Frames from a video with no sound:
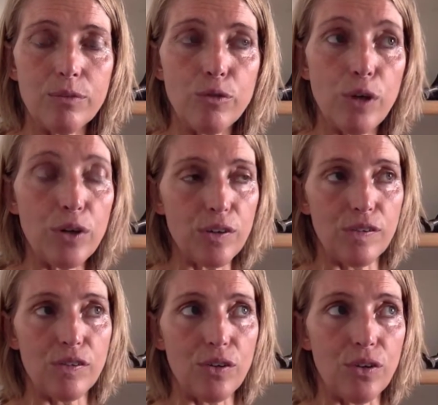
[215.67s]

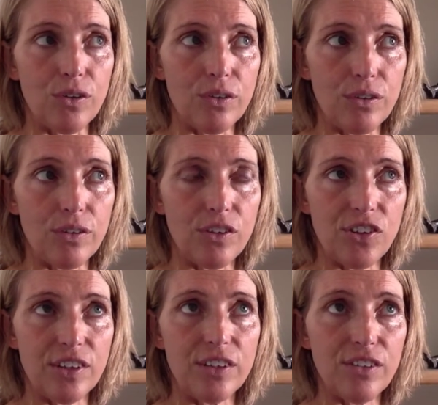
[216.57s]
focused on the
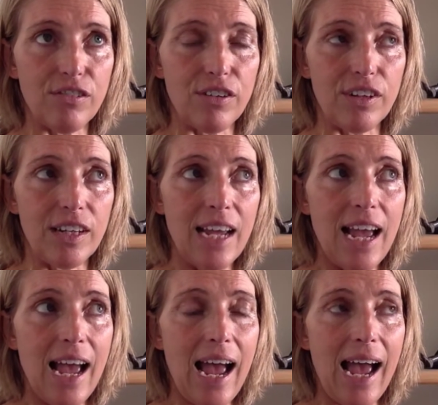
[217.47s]
children,
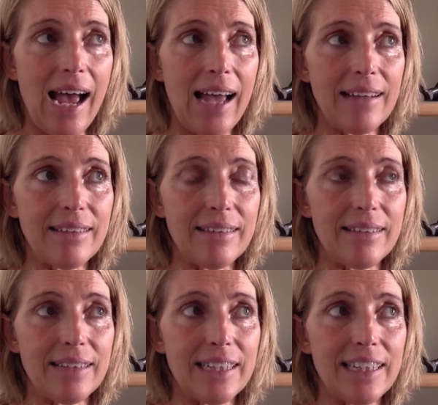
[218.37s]
and
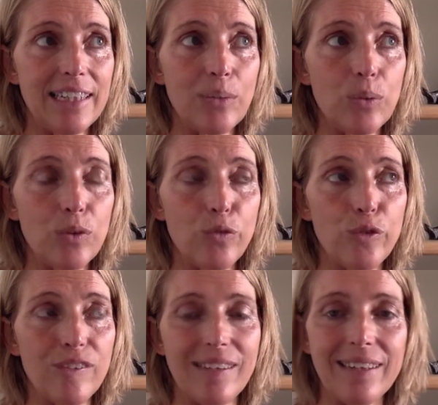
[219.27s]
he would
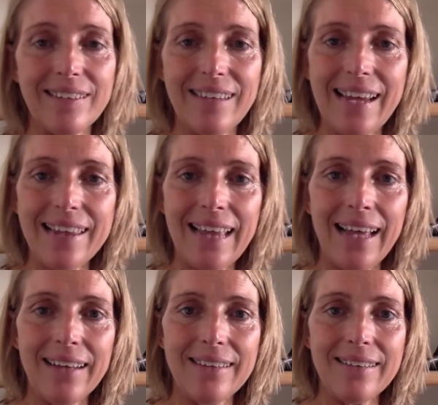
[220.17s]
facilitate
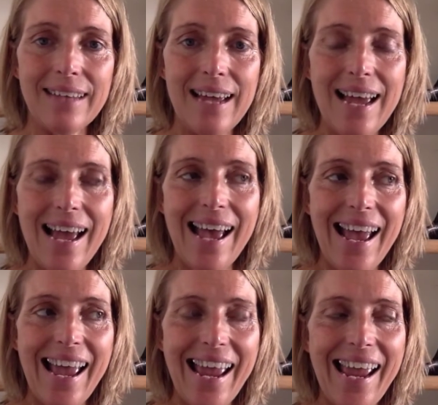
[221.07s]
that.
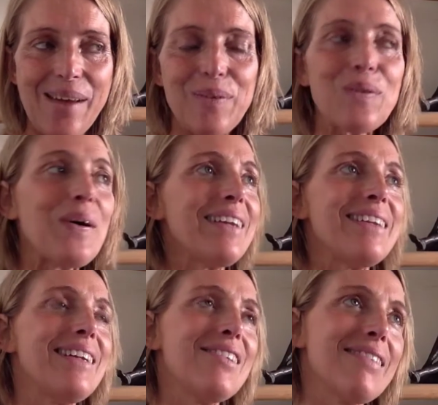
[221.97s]
It was quite
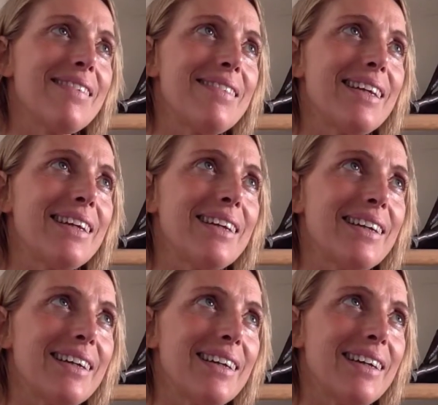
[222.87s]
an interesting
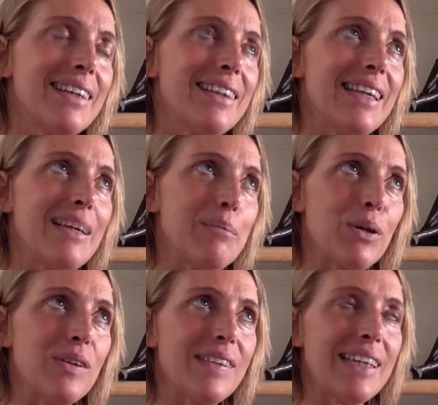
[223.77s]
thing,
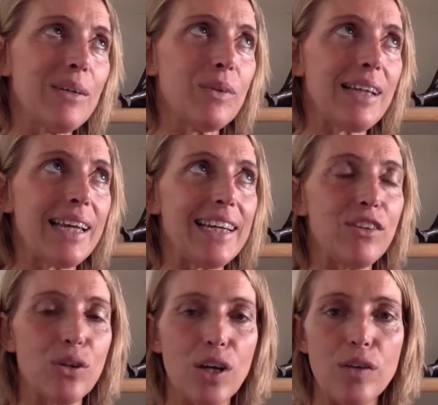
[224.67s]
because he
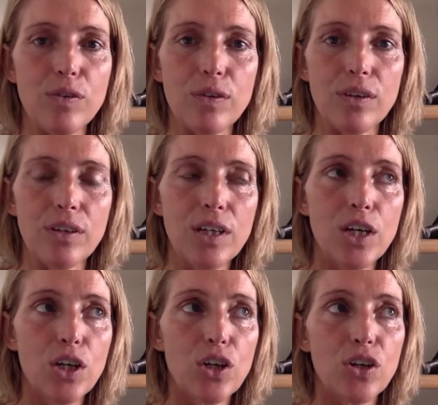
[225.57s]
took over the
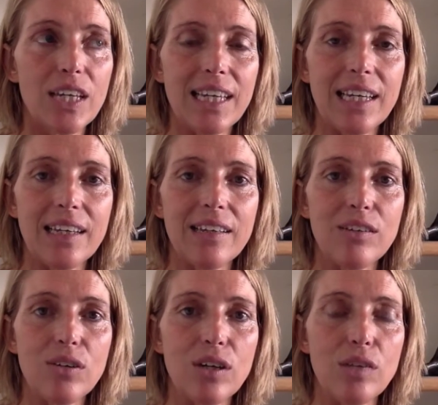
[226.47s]
cooking, and he
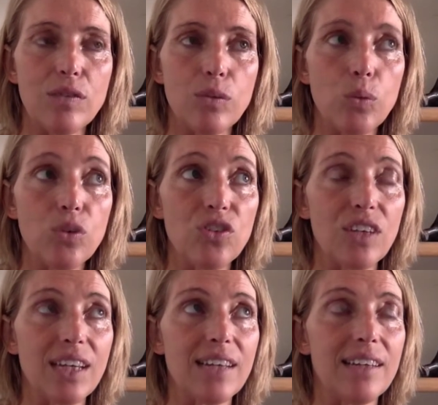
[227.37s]
took over the
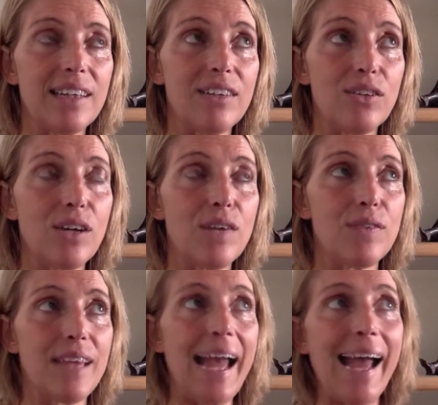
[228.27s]
washing, and he took over
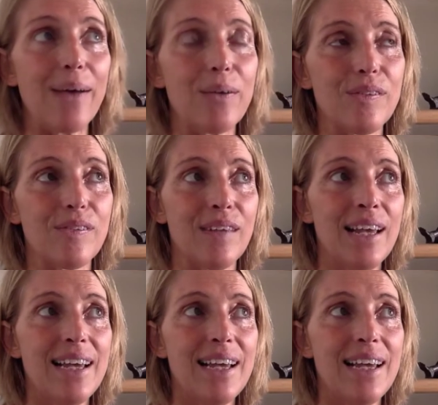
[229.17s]
the house